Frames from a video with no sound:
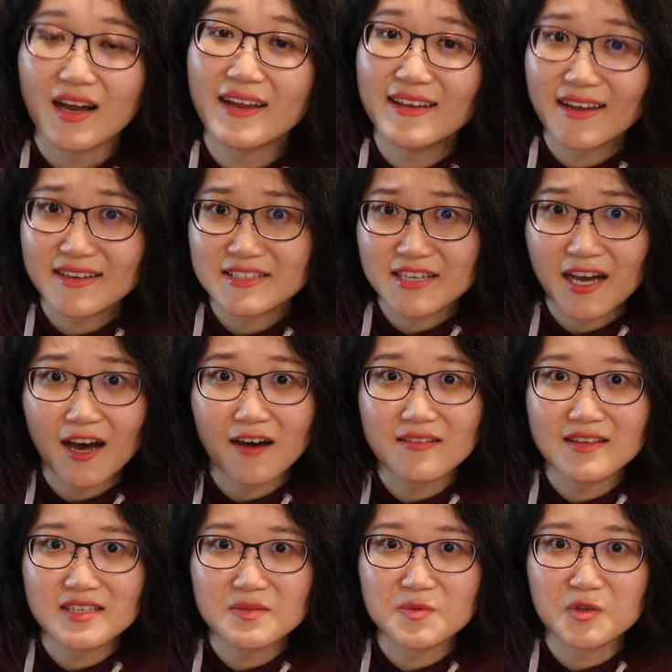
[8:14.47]
I liked how
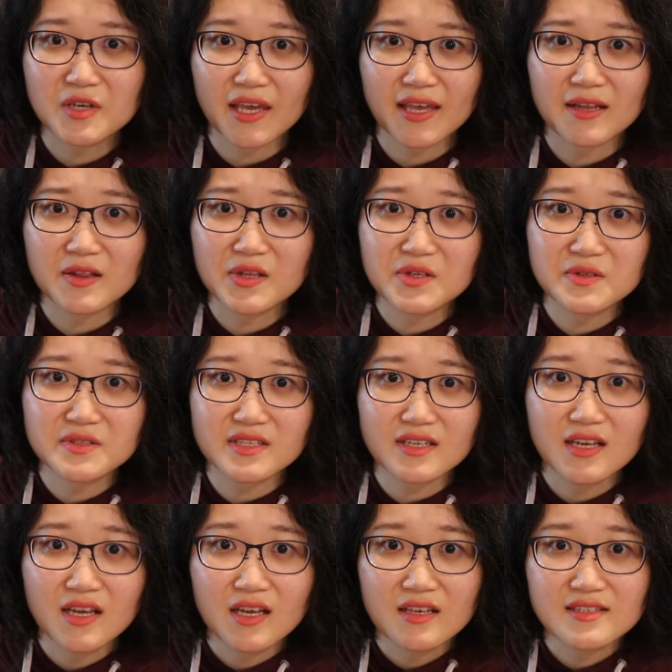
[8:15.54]
this book includes
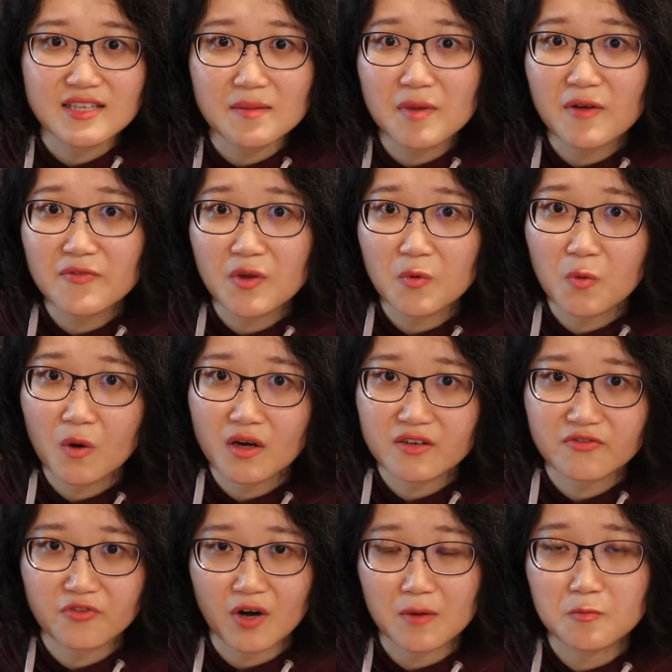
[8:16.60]
some of the work
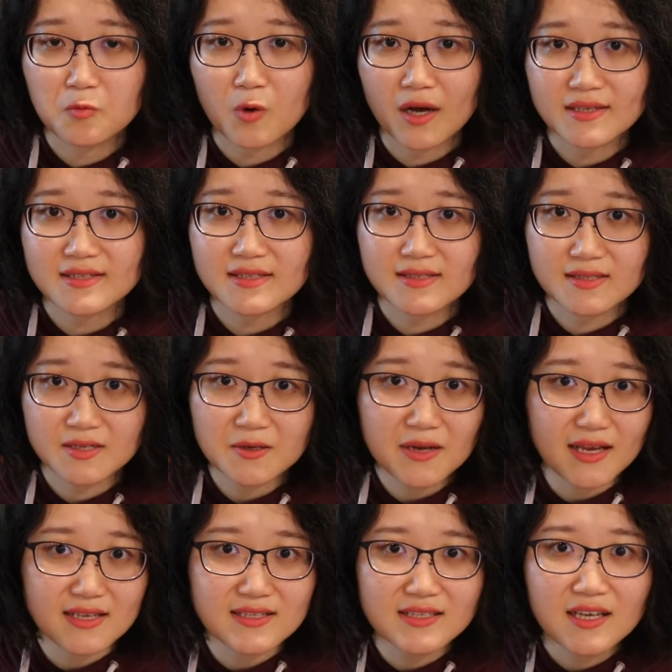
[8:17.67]
from Wang's
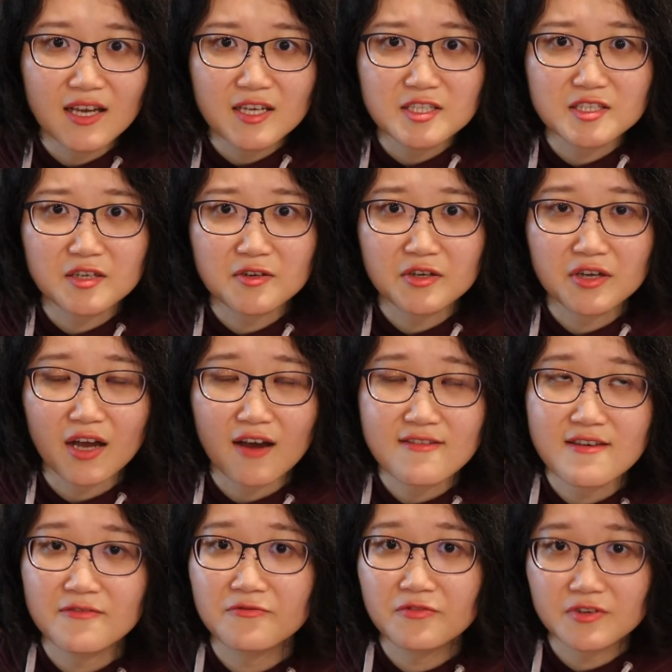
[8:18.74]
students, so you got
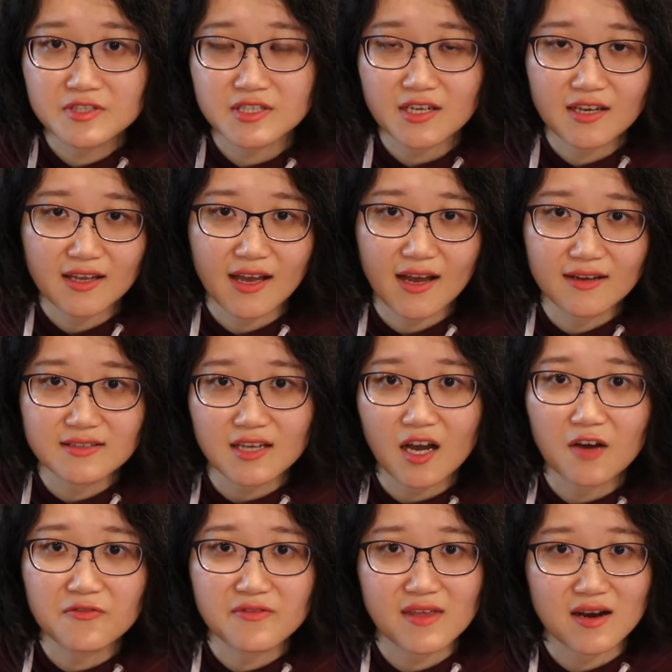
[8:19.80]
the first account
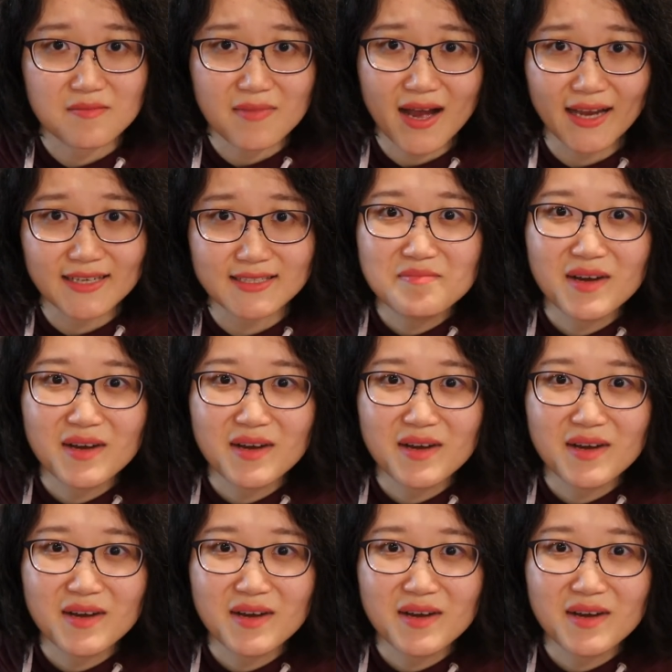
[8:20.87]
of their mind.